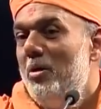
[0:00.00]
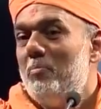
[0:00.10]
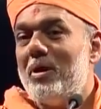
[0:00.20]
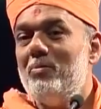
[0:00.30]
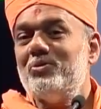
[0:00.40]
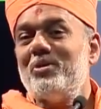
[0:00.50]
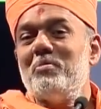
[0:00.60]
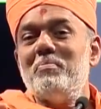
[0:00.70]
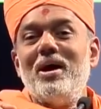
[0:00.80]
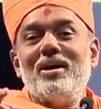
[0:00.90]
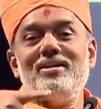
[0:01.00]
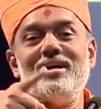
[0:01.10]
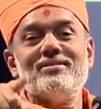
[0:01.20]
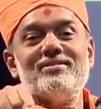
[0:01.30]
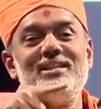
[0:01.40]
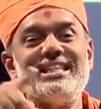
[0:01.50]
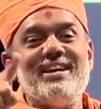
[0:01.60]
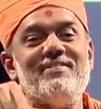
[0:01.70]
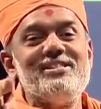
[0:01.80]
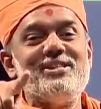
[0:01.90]
Pramukh Swami Maharaj answered
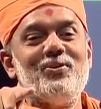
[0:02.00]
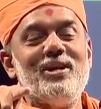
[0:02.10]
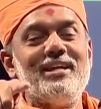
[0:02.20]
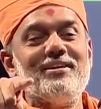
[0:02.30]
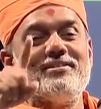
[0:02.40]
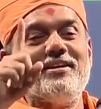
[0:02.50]
70 letters